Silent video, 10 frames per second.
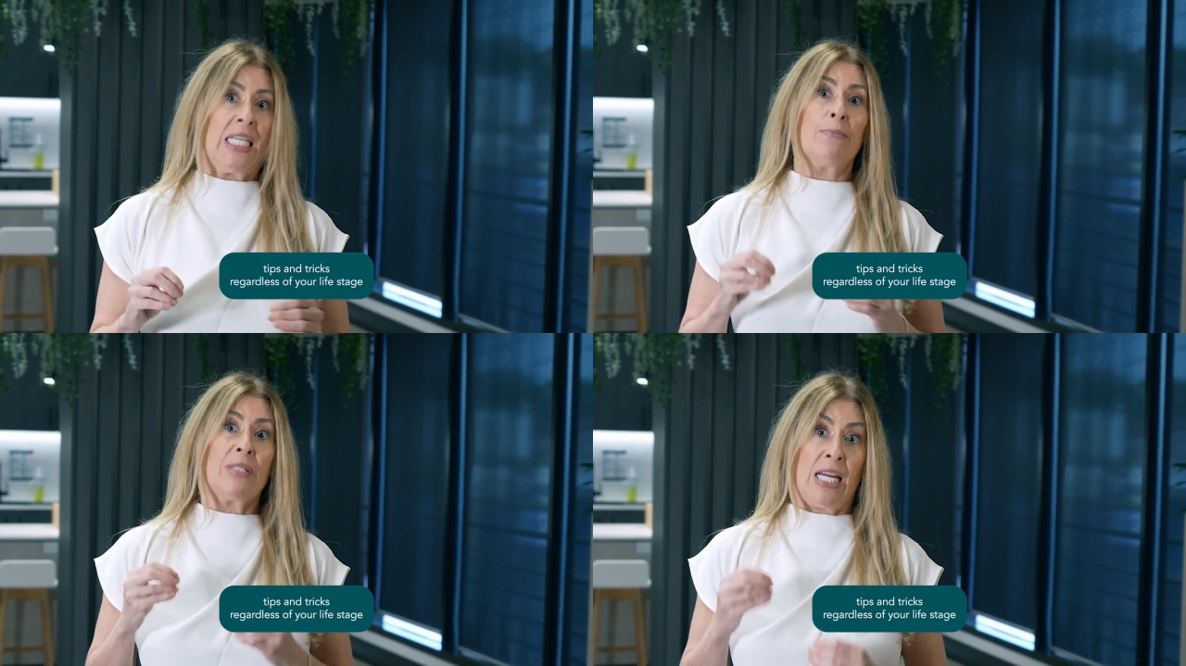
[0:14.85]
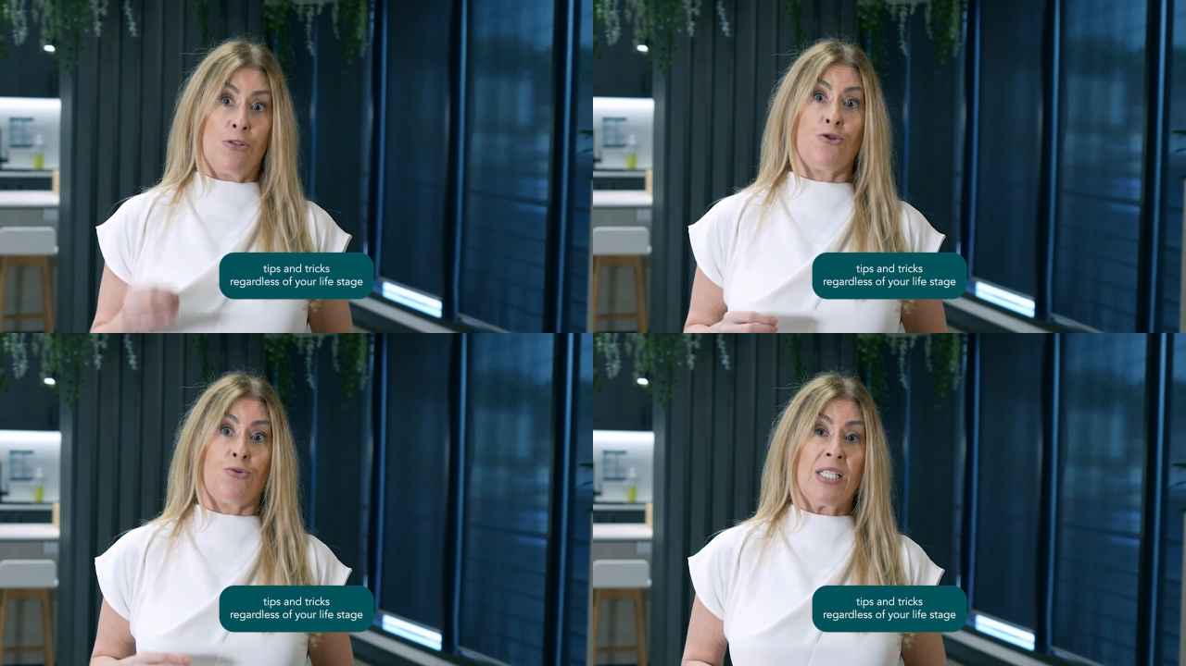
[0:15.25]
tips
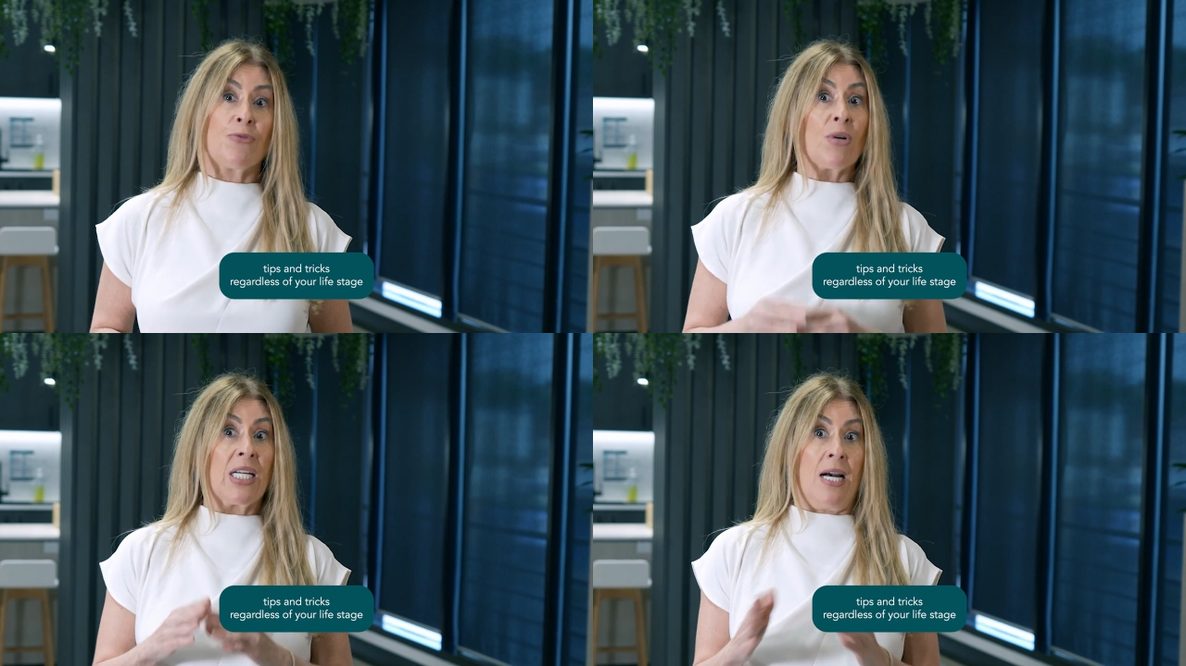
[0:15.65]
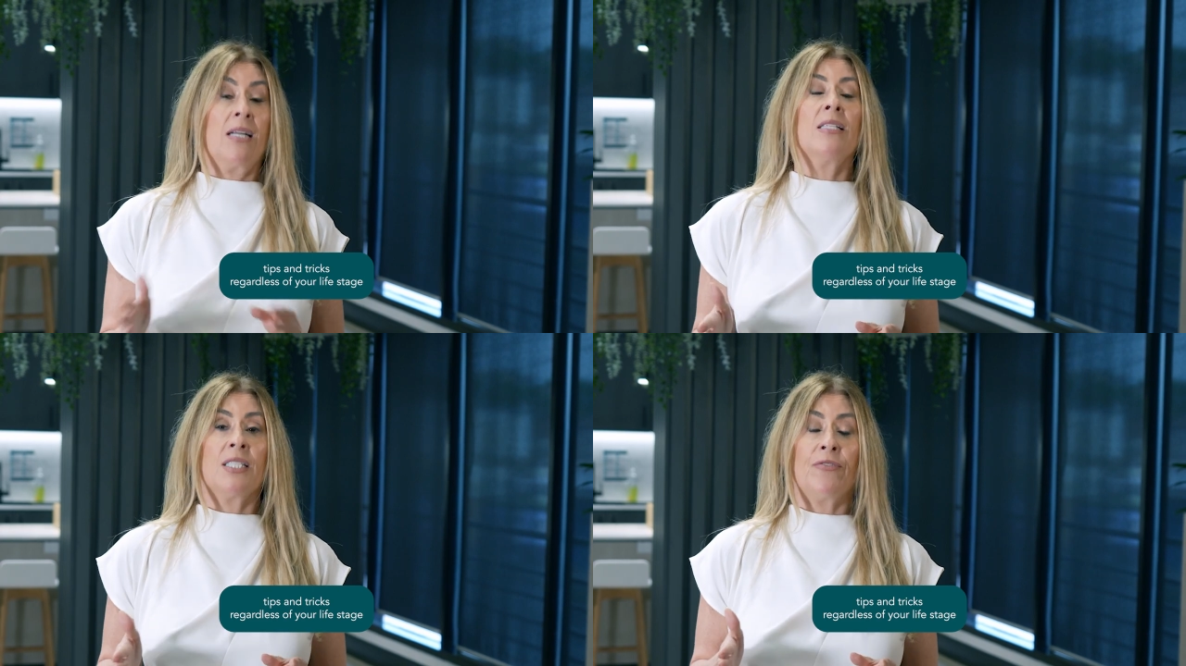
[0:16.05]
and tricks,
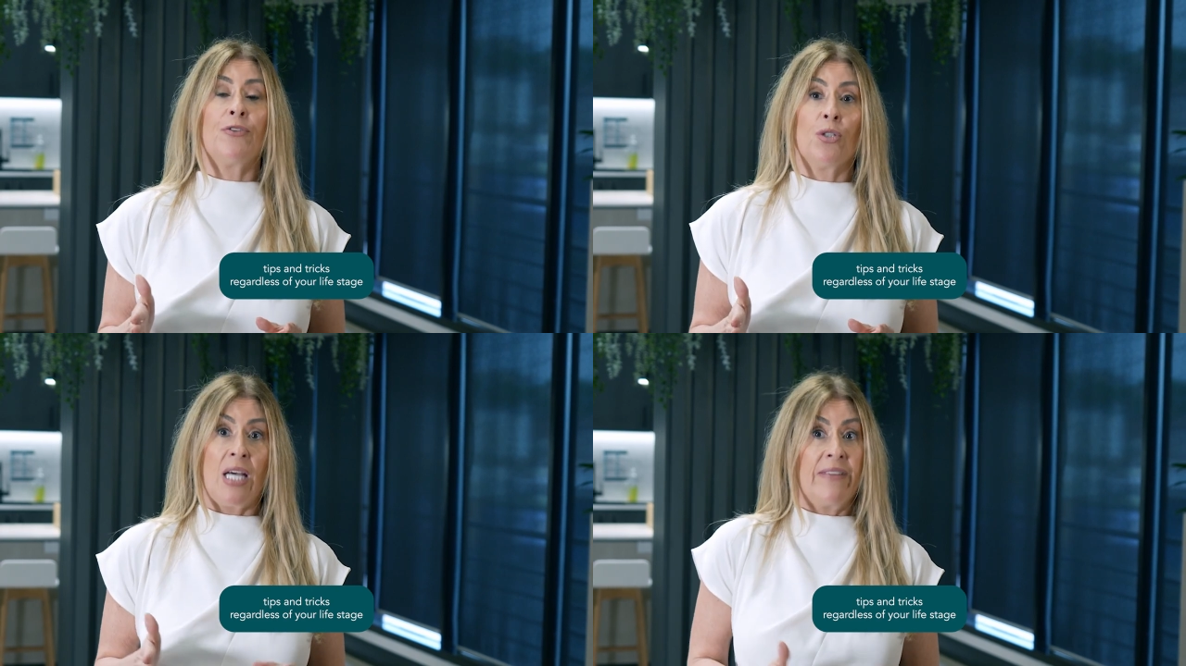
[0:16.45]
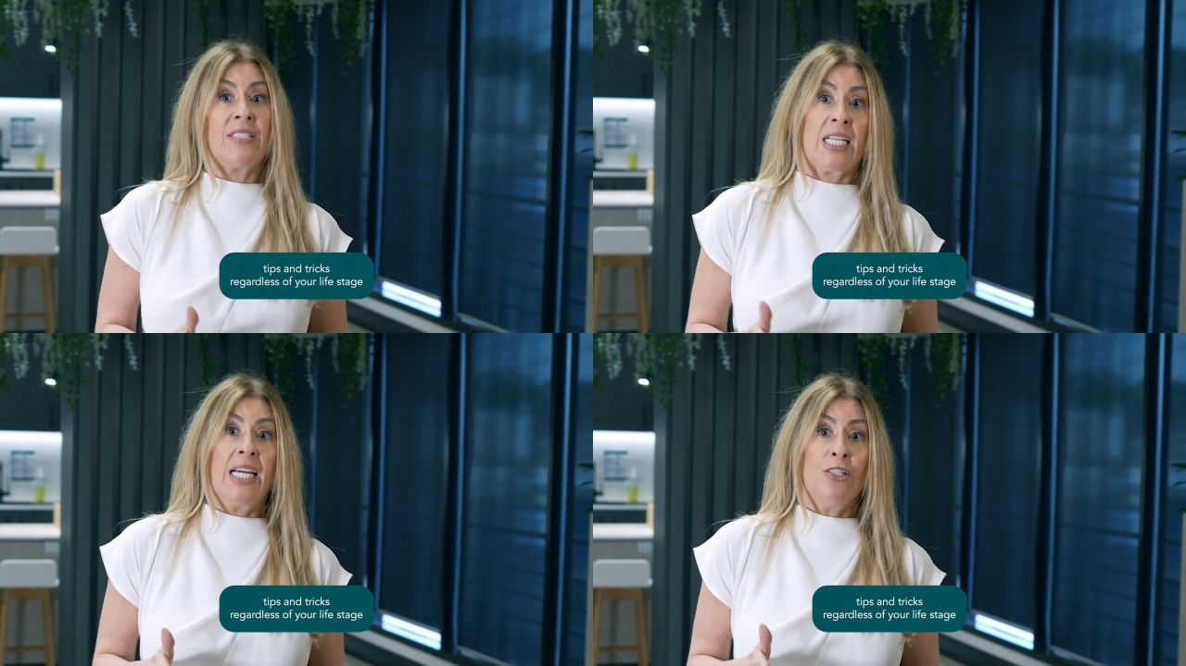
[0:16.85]
regardless of your life
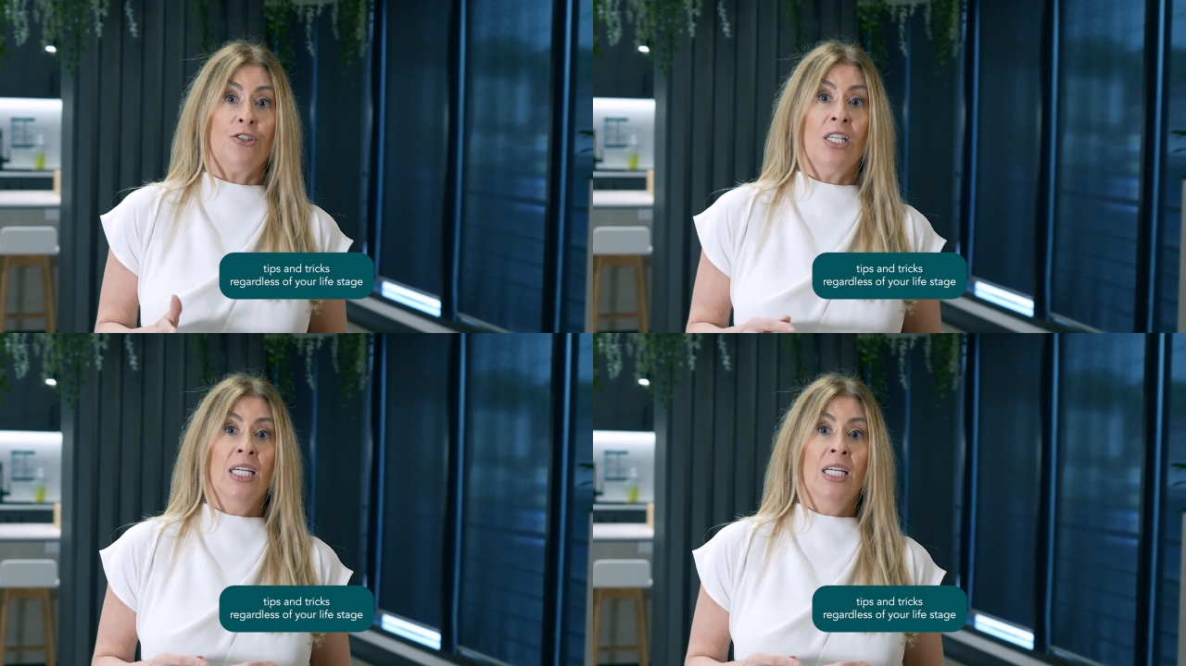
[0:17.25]
stage,